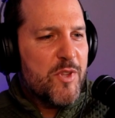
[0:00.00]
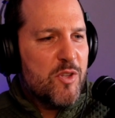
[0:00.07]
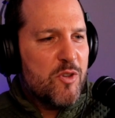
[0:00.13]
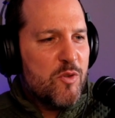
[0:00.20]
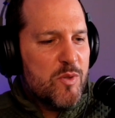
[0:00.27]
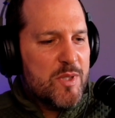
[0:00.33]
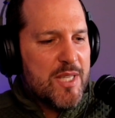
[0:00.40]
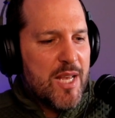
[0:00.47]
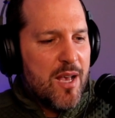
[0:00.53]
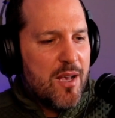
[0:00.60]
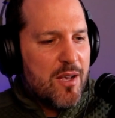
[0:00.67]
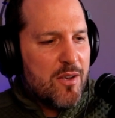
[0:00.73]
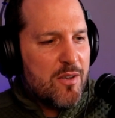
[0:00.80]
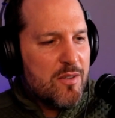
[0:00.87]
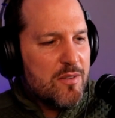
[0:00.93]
Use
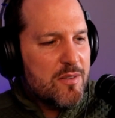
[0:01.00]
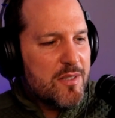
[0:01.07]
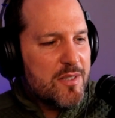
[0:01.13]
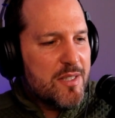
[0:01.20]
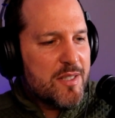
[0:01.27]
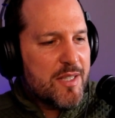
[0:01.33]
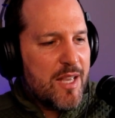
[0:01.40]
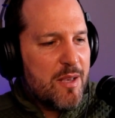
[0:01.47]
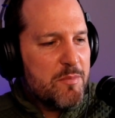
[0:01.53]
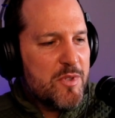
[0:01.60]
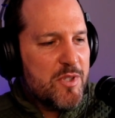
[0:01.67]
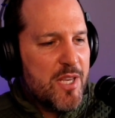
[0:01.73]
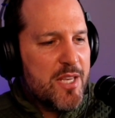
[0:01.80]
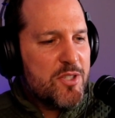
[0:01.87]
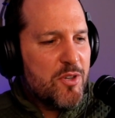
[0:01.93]
our
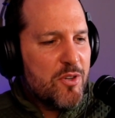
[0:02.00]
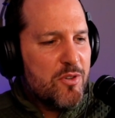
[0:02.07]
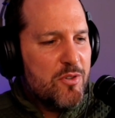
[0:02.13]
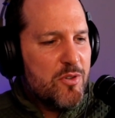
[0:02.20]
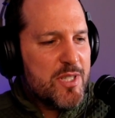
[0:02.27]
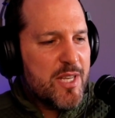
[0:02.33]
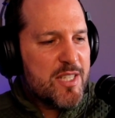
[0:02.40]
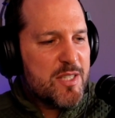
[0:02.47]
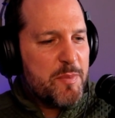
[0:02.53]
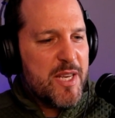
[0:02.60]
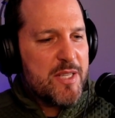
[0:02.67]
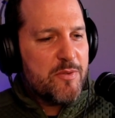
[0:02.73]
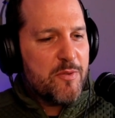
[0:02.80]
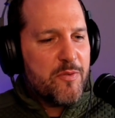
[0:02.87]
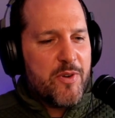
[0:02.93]
come, yes, you can use our
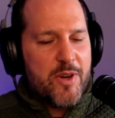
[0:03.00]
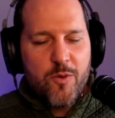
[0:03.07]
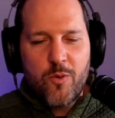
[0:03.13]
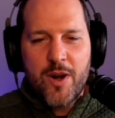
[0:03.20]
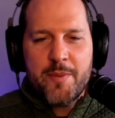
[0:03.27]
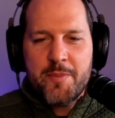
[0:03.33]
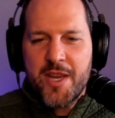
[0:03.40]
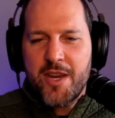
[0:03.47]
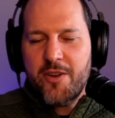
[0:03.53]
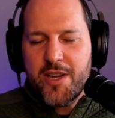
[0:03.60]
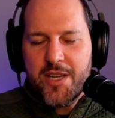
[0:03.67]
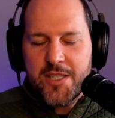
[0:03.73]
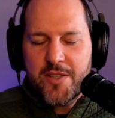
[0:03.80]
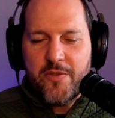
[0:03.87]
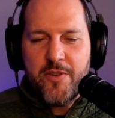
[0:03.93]
space for free. All I'm
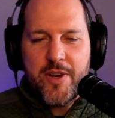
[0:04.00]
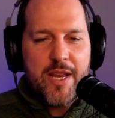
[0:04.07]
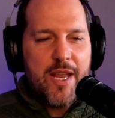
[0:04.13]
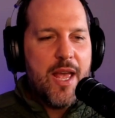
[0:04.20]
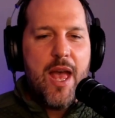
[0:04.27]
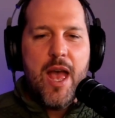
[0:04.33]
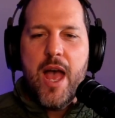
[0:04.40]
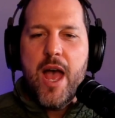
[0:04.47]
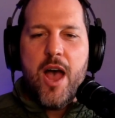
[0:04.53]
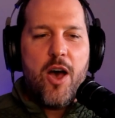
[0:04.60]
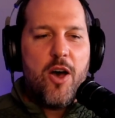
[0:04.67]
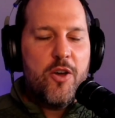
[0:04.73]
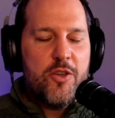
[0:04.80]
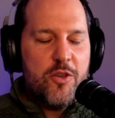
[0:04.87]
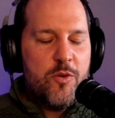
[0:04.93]
hearing is free.
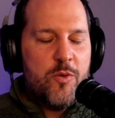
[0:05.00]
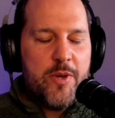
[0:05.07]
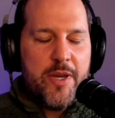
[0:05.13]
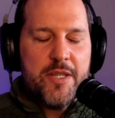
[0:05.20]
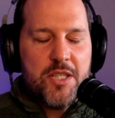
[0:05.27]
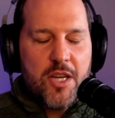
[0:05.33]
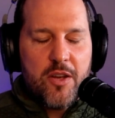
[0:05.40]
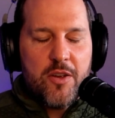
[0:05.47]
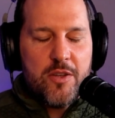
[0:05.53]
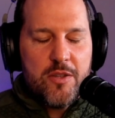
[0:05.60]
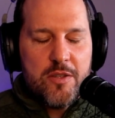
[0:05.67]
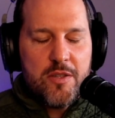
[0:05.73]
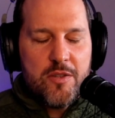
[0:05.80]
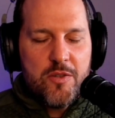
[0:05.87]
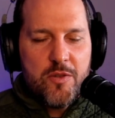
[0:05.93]

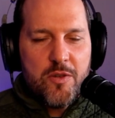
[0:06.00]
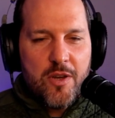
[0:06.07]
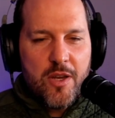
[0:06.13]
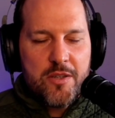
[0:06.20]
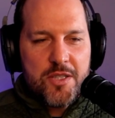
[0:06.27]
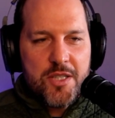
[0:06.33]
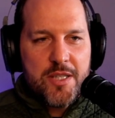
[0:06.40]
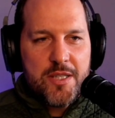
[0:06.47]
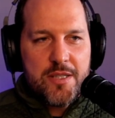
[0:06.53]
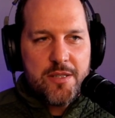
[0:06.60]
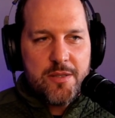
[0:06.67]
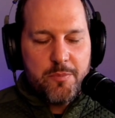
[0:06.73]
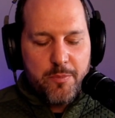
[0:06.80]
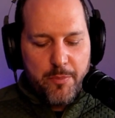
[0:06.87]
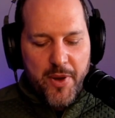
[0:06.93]
Did you not
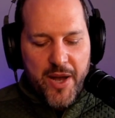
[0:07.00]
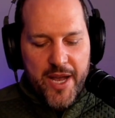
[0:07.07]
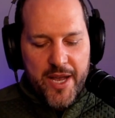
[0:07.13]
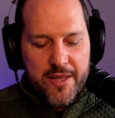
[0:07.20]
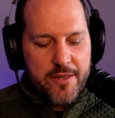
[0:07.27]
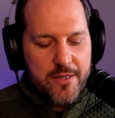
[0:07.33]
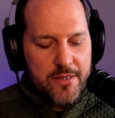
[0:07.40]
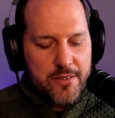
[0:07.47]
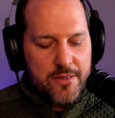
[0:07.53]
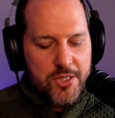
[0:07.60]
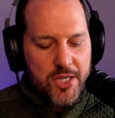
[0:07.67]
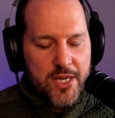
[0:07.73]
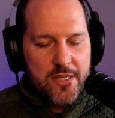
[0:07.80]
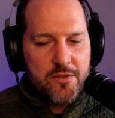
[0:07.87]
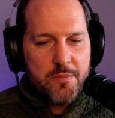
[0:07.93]
just buy the
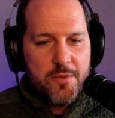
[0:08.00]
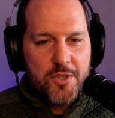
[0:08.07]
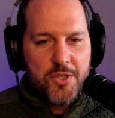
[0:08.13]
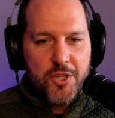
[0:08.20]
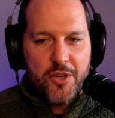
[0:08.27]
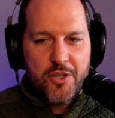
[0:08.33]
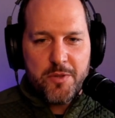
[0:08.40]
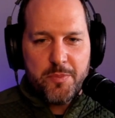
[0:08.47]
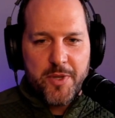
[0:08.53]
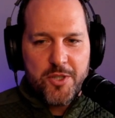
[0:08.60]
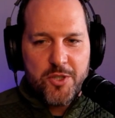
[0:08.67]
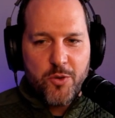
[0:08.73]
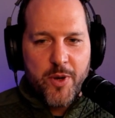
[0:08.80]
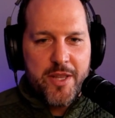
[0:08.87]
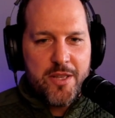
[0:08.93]
chairs from the church,
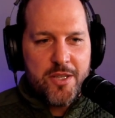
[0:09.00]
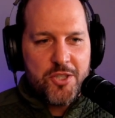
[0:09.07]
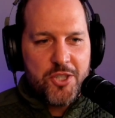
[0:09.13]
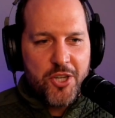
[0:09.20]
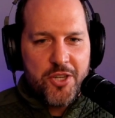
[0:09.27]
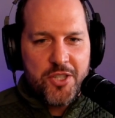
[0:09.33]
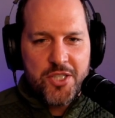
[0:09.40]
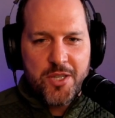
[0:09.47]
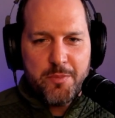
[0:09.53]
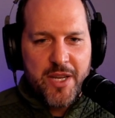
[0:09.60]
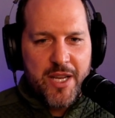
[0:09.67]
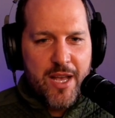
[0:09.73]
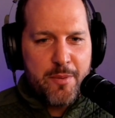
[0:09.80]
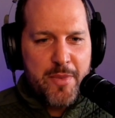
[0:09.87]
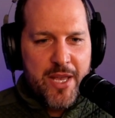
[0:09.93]
but join the church and
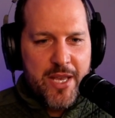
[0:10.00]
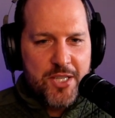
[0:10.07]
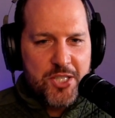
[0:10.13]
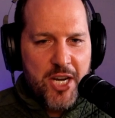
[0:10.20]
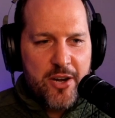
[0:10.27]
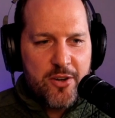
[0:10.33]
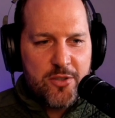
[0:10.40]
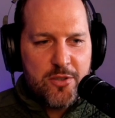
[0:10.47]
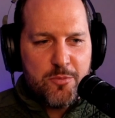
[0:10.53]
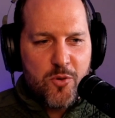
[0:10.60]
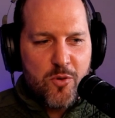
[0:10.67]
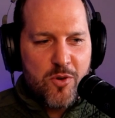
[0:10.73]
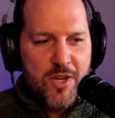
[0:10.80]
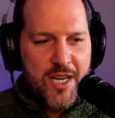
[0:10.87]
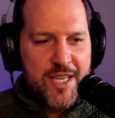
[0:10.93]
become a
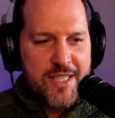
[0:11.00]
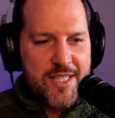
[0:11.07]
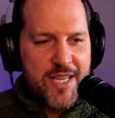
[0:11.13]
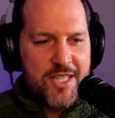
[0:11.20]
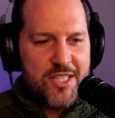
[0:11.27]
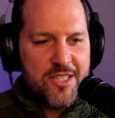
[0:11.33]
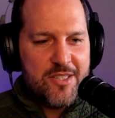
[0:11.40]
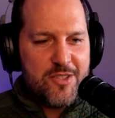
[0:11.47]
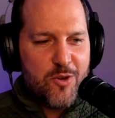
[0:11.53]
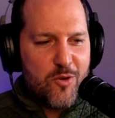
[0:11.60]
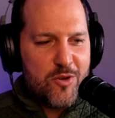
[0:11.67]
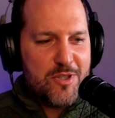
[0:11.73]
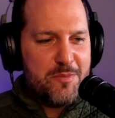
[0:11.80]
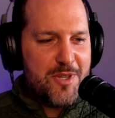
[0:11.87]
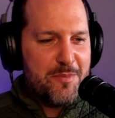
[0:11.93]
charitable organization?
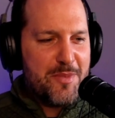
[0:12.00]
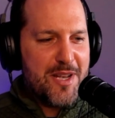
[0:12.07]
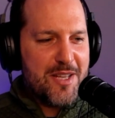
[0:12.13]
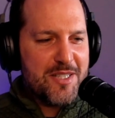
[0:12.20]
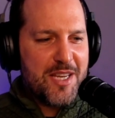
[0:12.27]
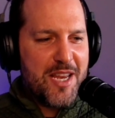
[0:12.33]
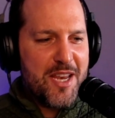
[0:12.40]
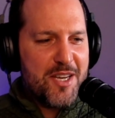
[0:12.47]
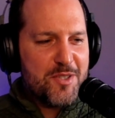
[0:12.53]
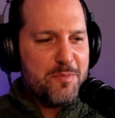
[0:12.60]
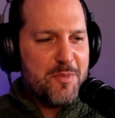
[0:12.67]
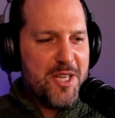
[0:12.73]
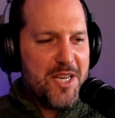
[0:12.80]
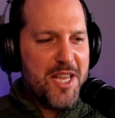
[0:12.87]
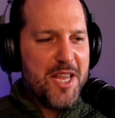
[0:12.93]
Talk to me about
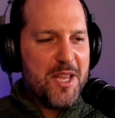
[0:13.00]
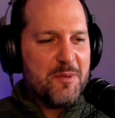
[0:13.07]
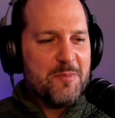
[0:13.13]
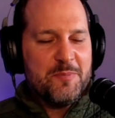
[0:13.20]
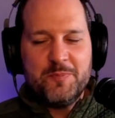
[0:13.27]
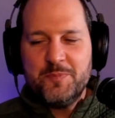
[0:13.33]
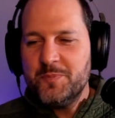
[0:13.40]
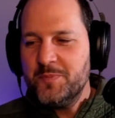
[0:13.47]
cash money.